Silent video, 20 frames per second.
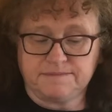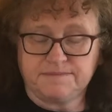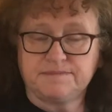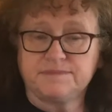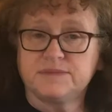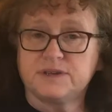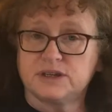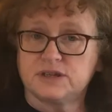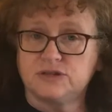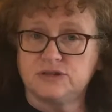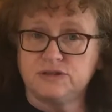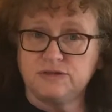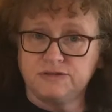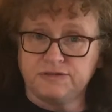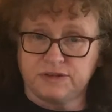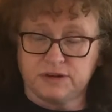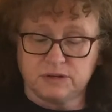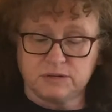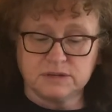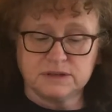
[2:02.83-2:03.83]
That's 2
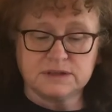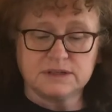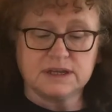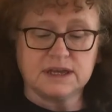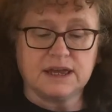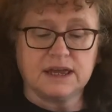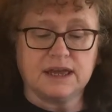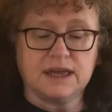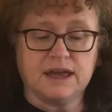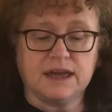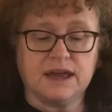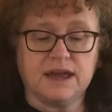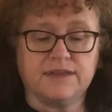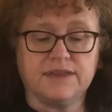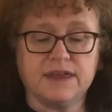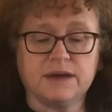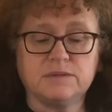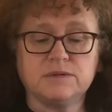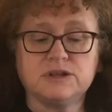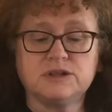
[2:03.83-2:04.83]
folds, and
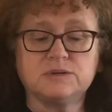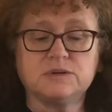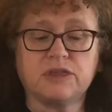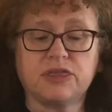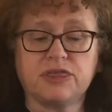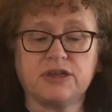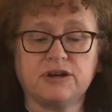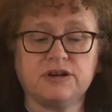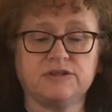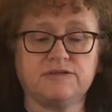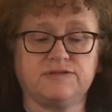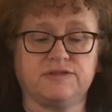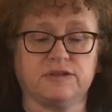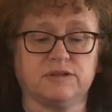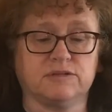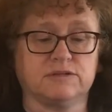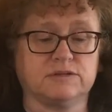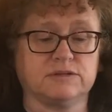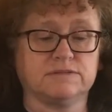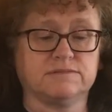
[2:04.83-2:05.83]
then we do a 3rd
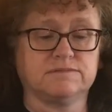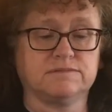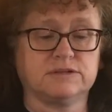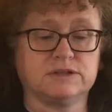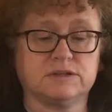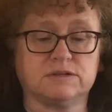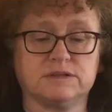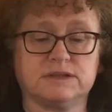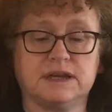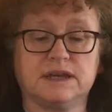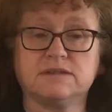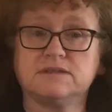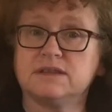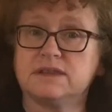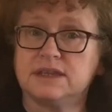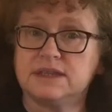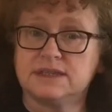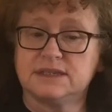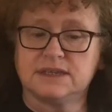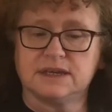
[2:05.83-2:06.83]
fold, so it's down to
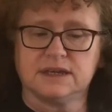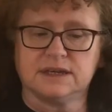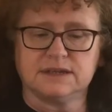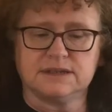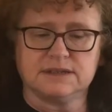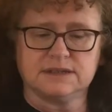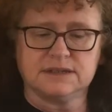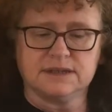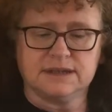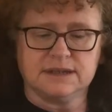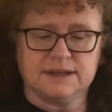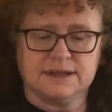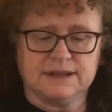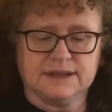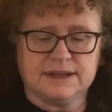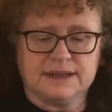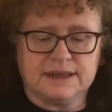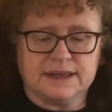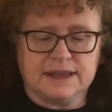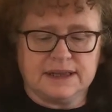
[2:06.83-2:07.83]
this size.
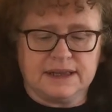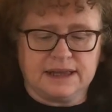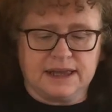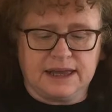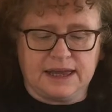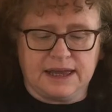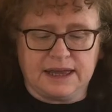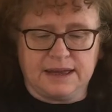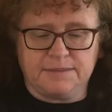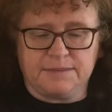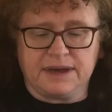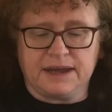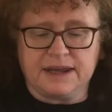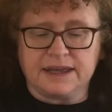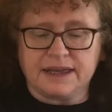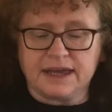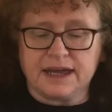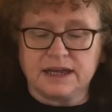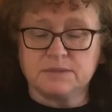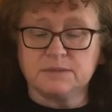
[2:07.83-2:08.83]
And
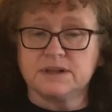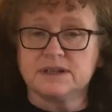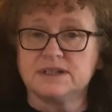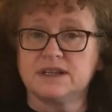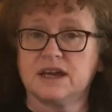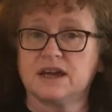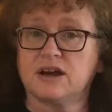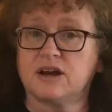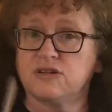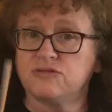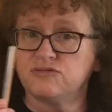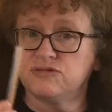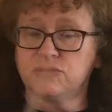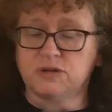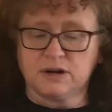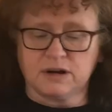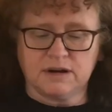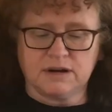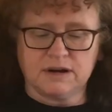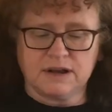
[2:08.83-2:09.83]
again we'll take our
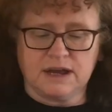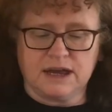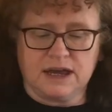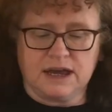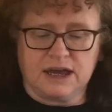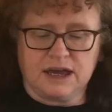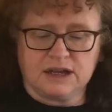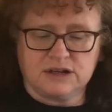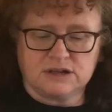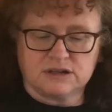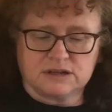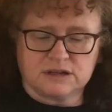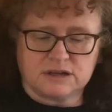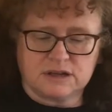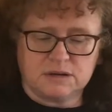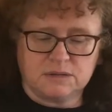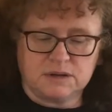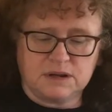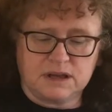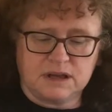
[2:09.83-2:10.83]
ruler and just
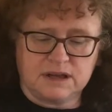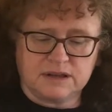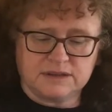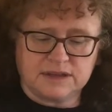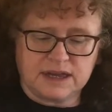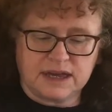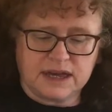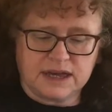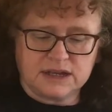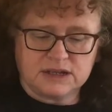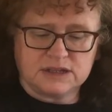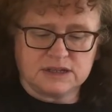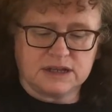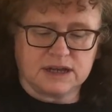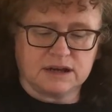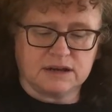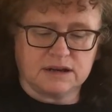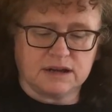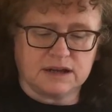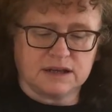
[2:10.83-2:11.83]
go along the edge
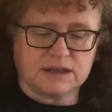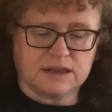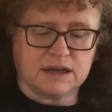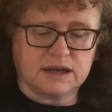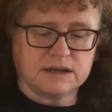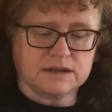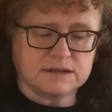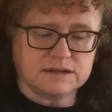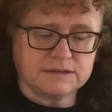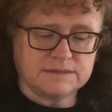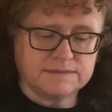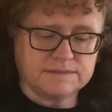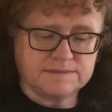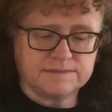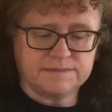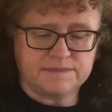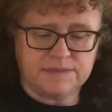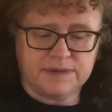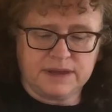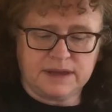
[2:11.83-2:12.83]
there like
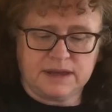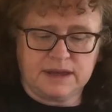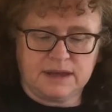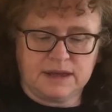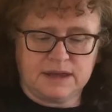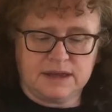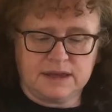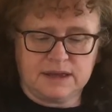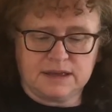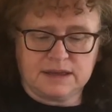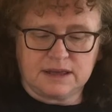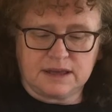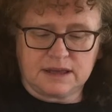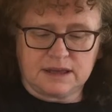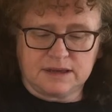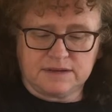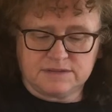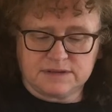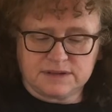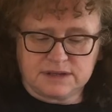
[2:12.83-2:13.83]
that, and that
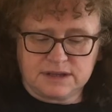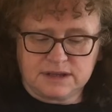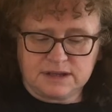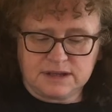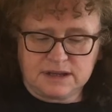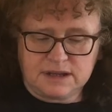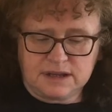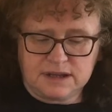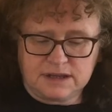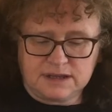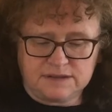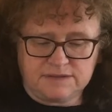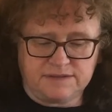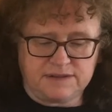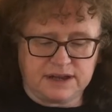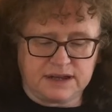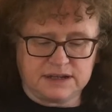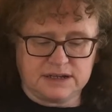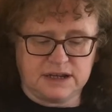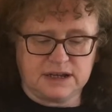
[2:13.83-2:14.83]
gives us a nice
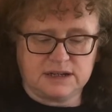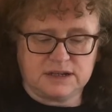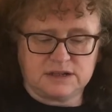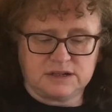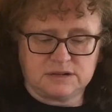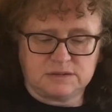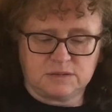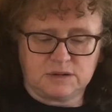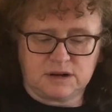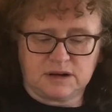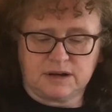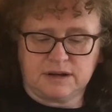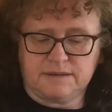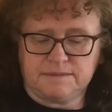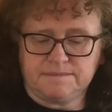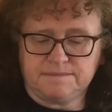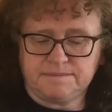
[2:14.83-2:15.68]
flat edge to work on.